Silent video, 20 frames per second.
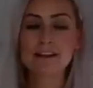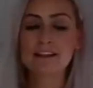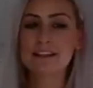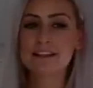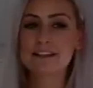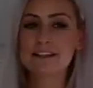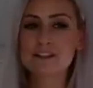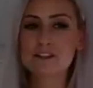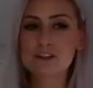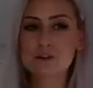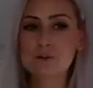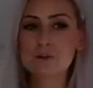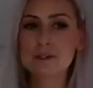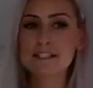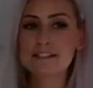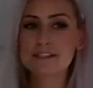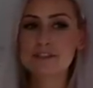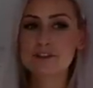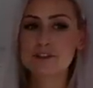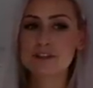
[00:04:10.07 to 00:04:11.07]
These are
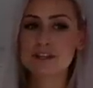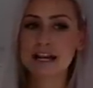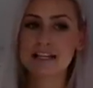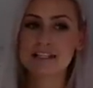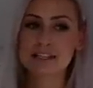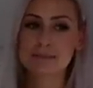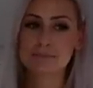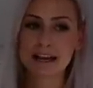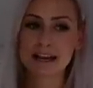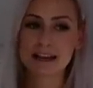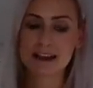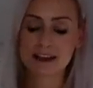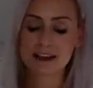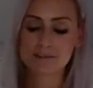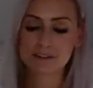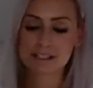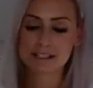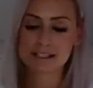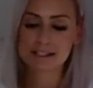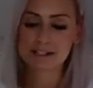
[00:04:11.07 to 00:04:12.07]
choices you get to make
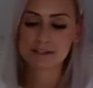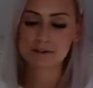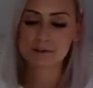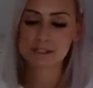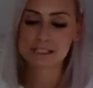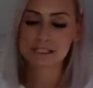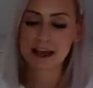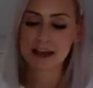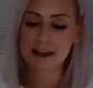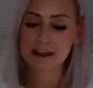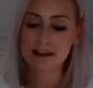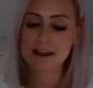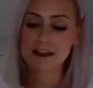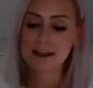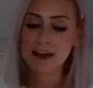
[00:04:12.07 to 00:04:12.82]
every single day.